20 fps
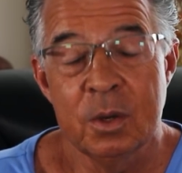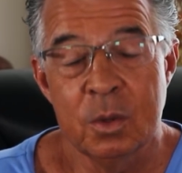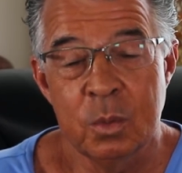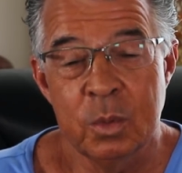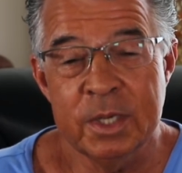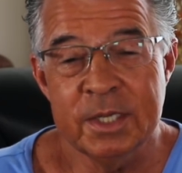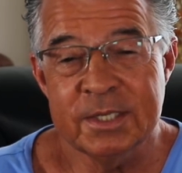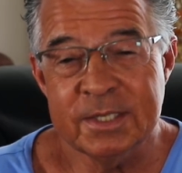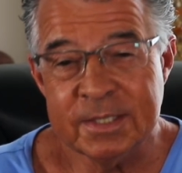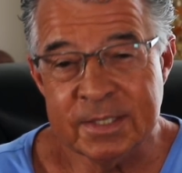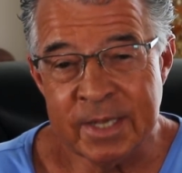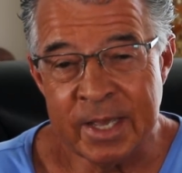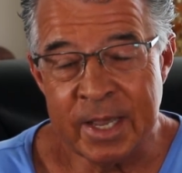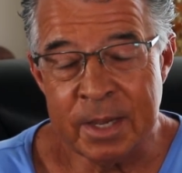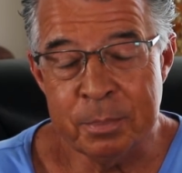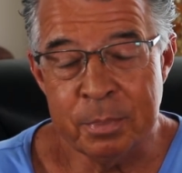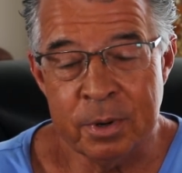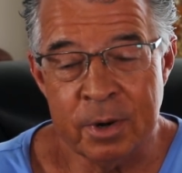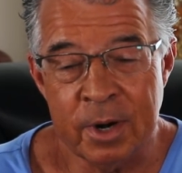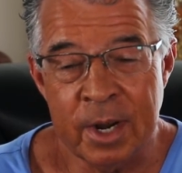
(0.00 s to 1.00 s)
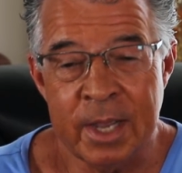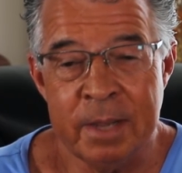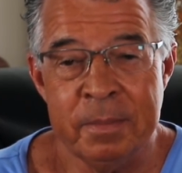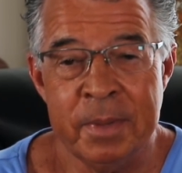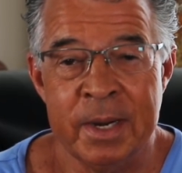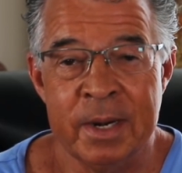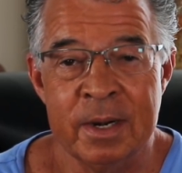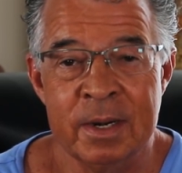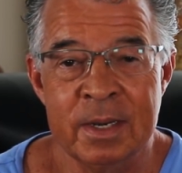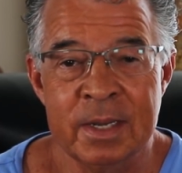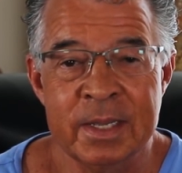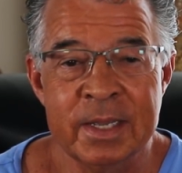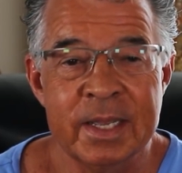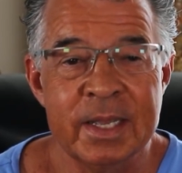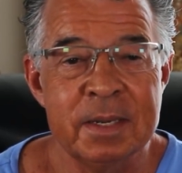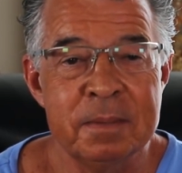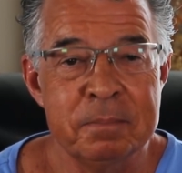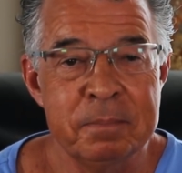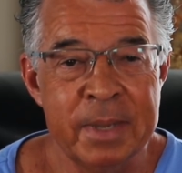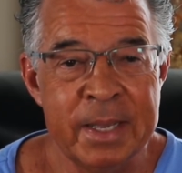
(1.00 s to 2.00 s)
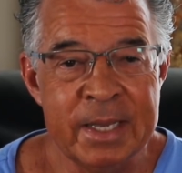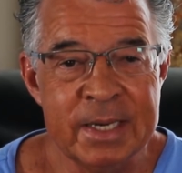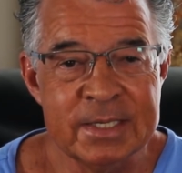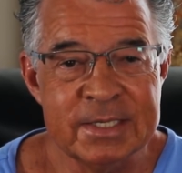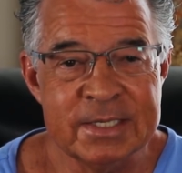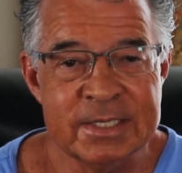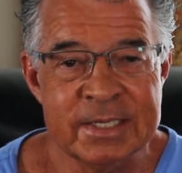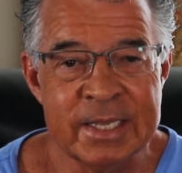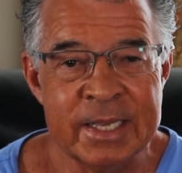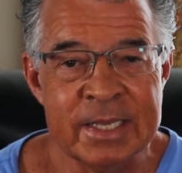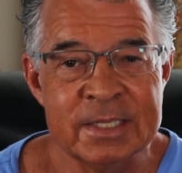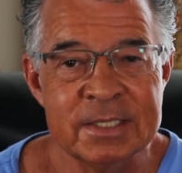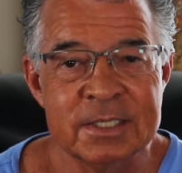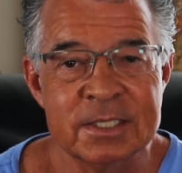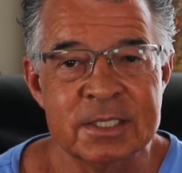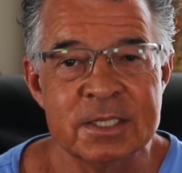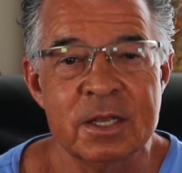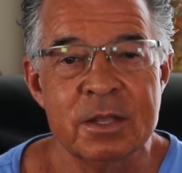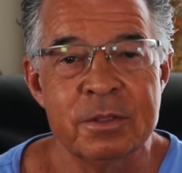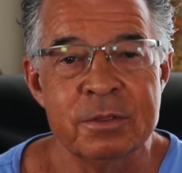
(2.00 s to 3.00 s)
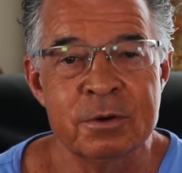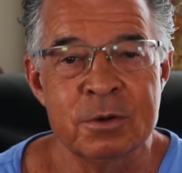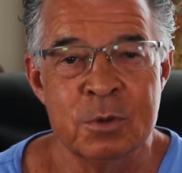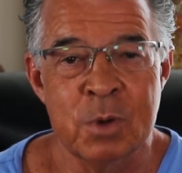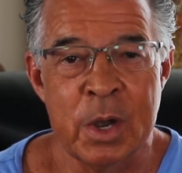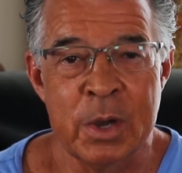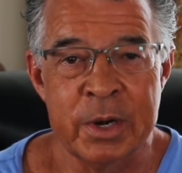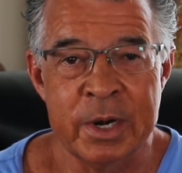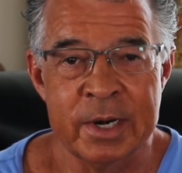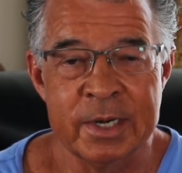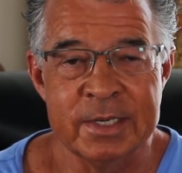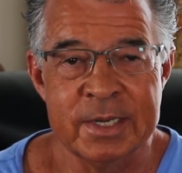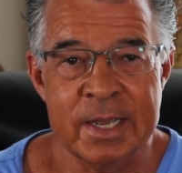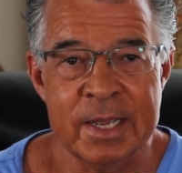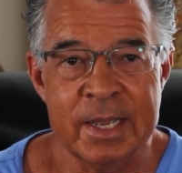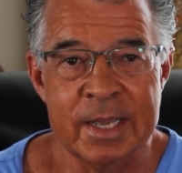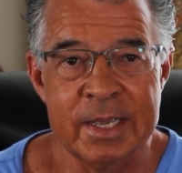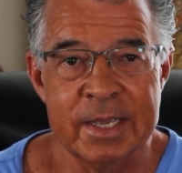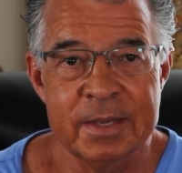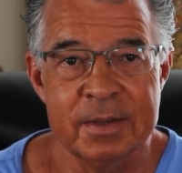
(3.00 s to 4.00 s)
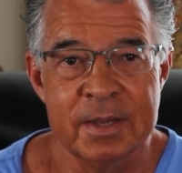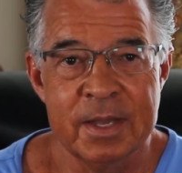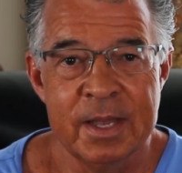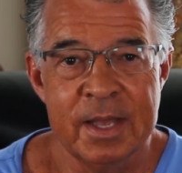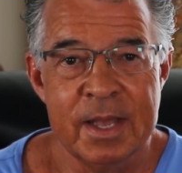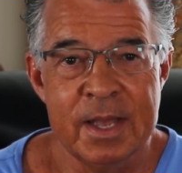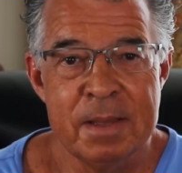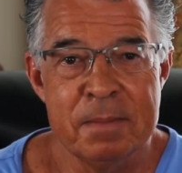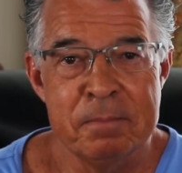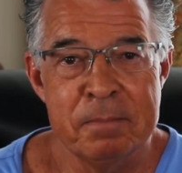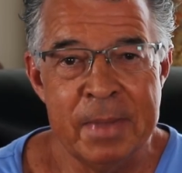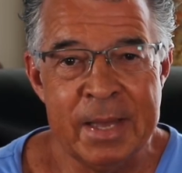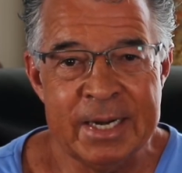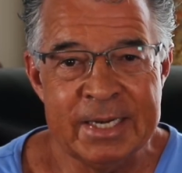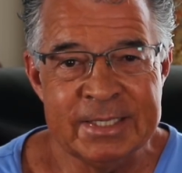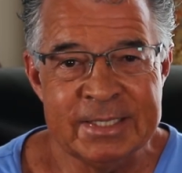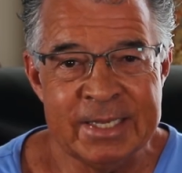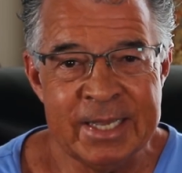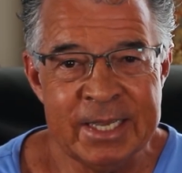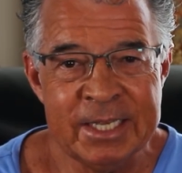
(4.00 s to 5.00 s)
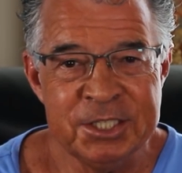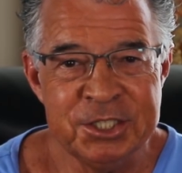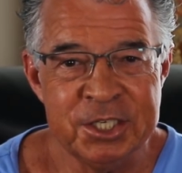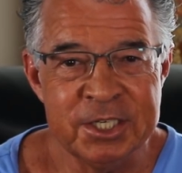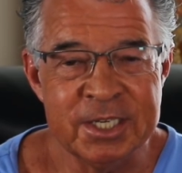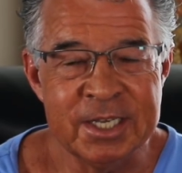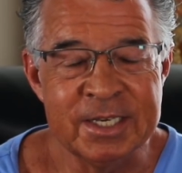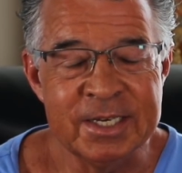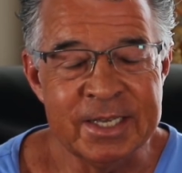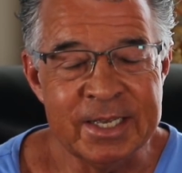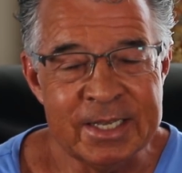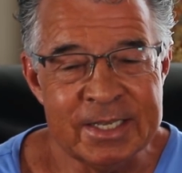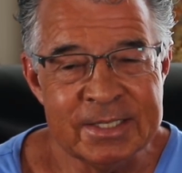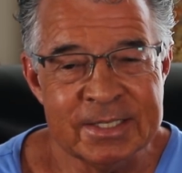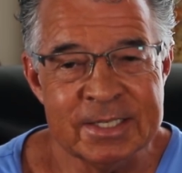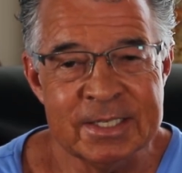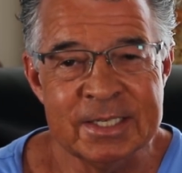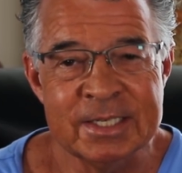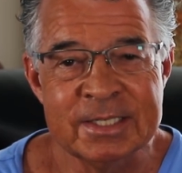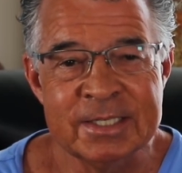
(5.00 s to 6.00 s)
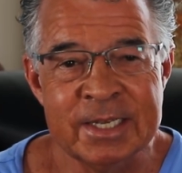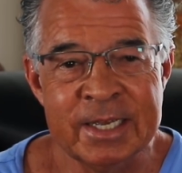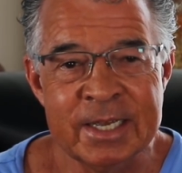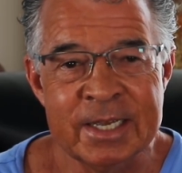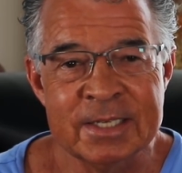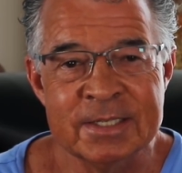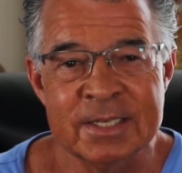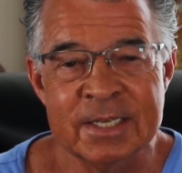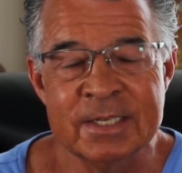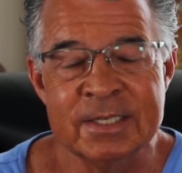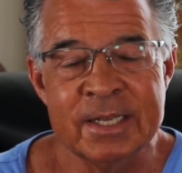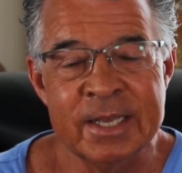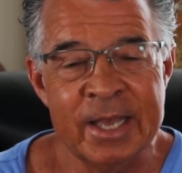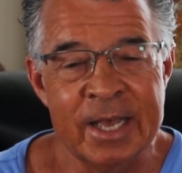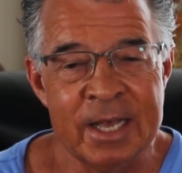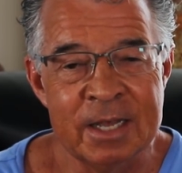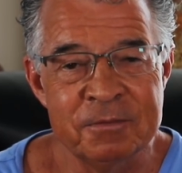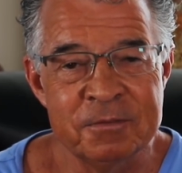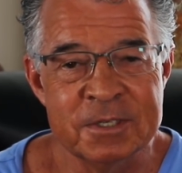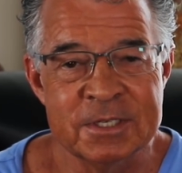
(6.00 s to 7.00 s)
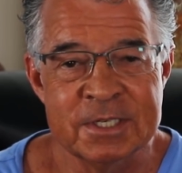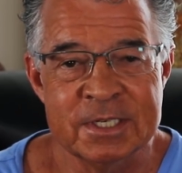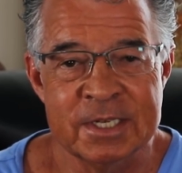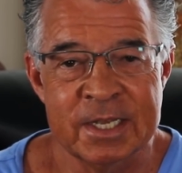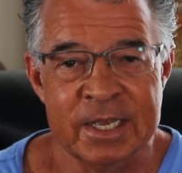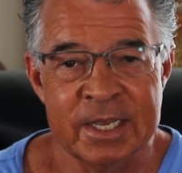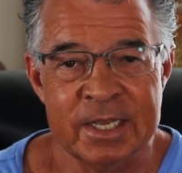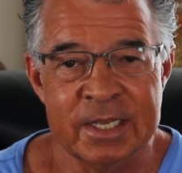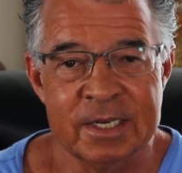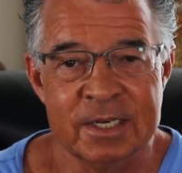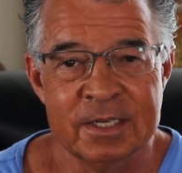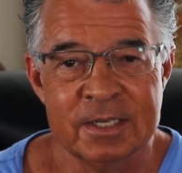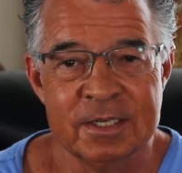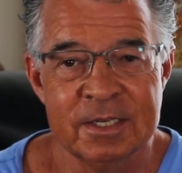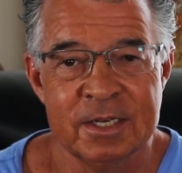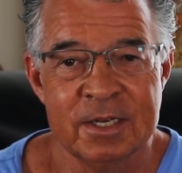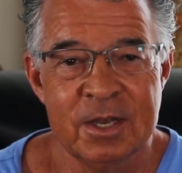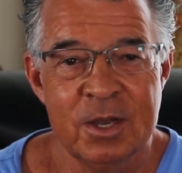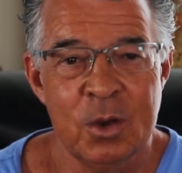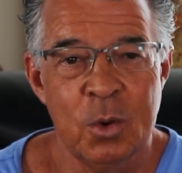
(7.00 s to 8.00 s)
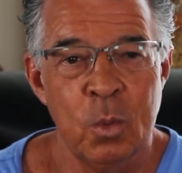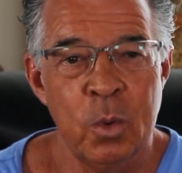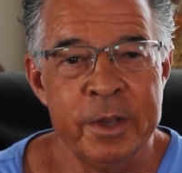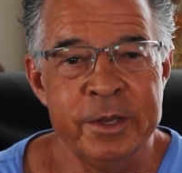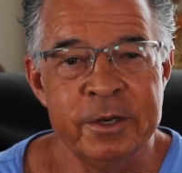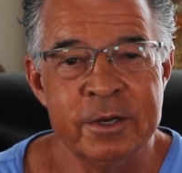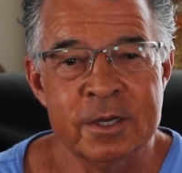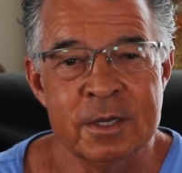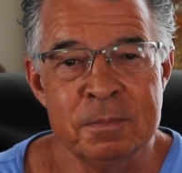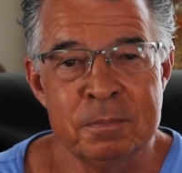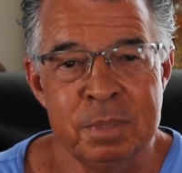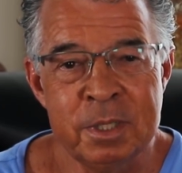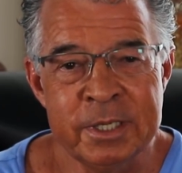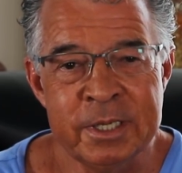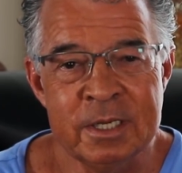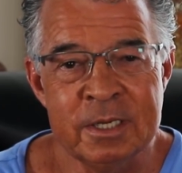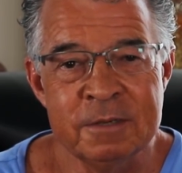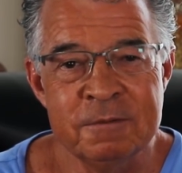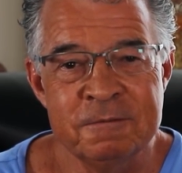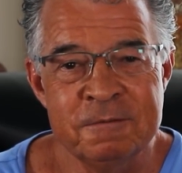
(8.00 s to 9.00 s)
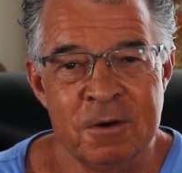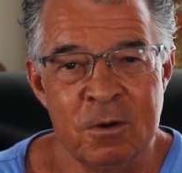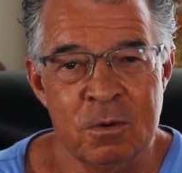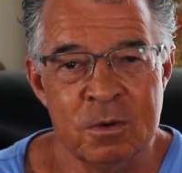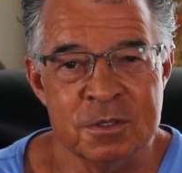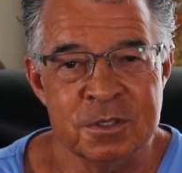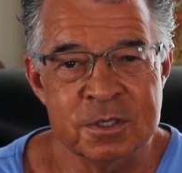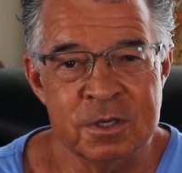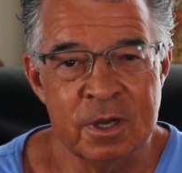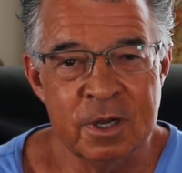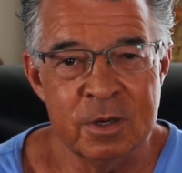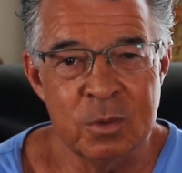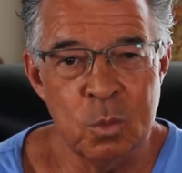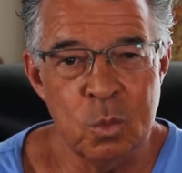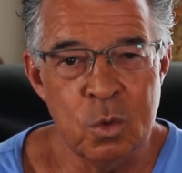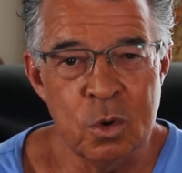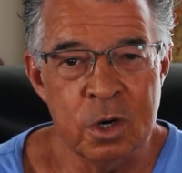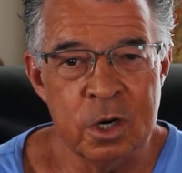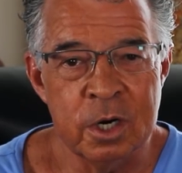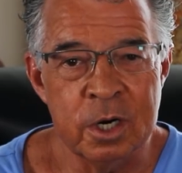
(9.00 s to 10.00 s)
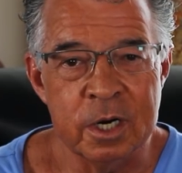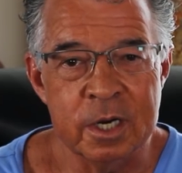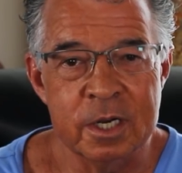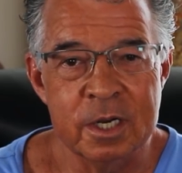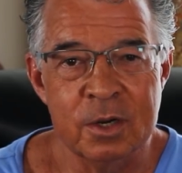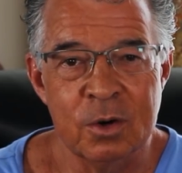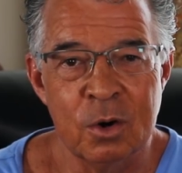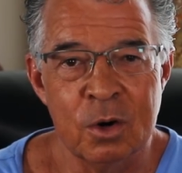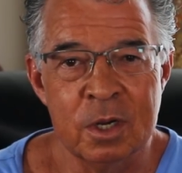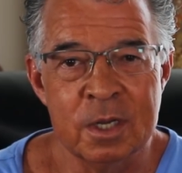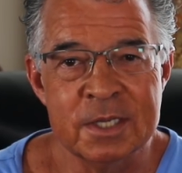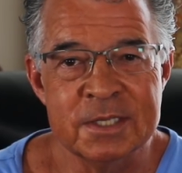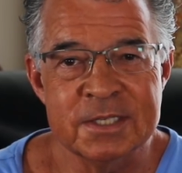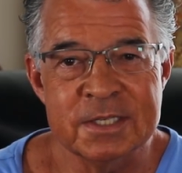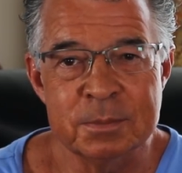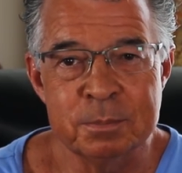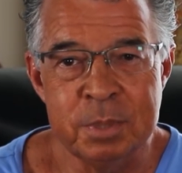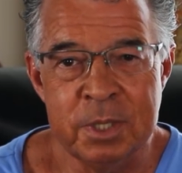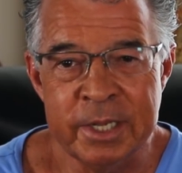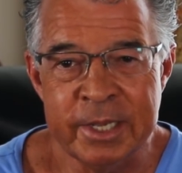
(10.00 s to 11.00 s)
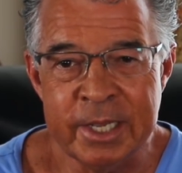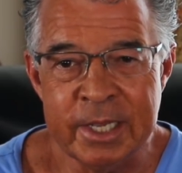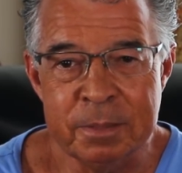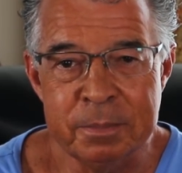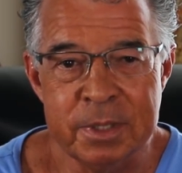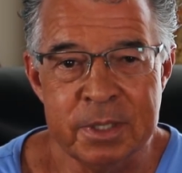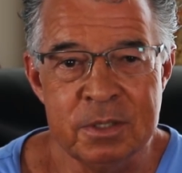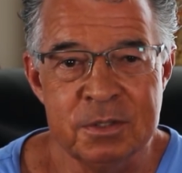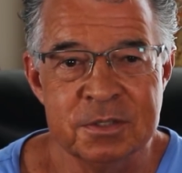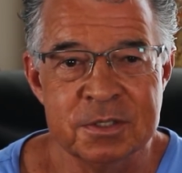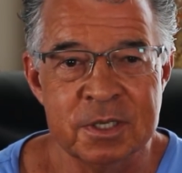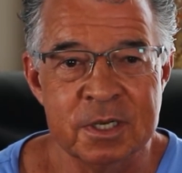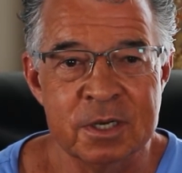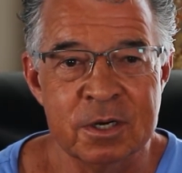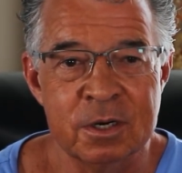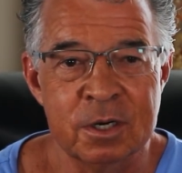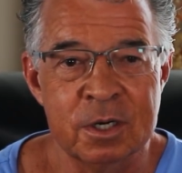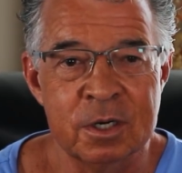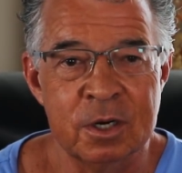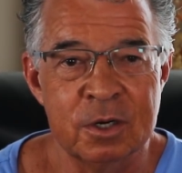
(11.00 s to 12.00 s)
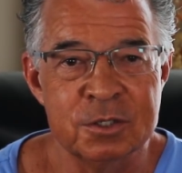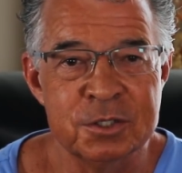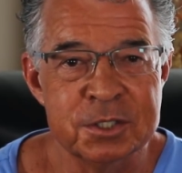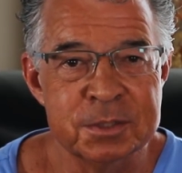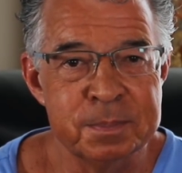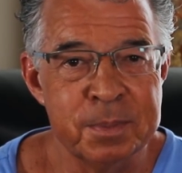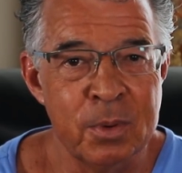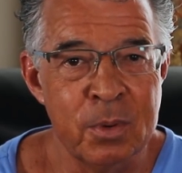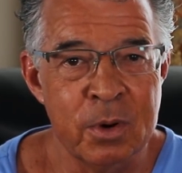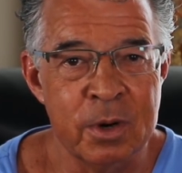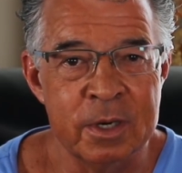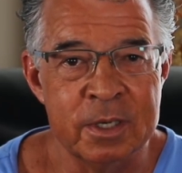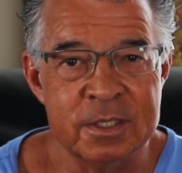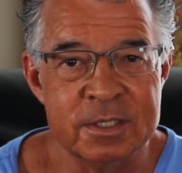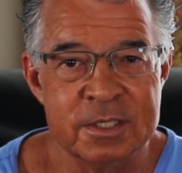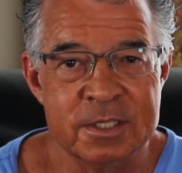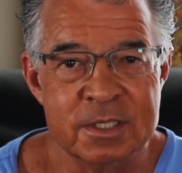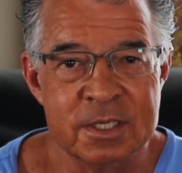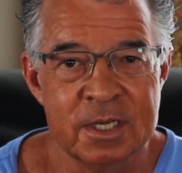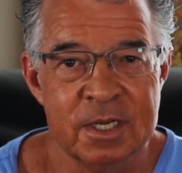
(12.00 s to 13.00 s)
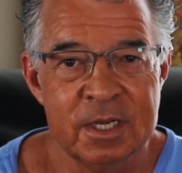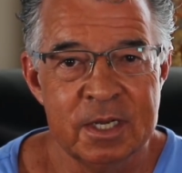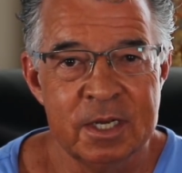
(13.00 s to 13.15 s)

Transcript: We stay primarily in beta states throughout our day. Meditation can easily take us into alpha state when you're completely focused on work or listen, playing music or, or sports,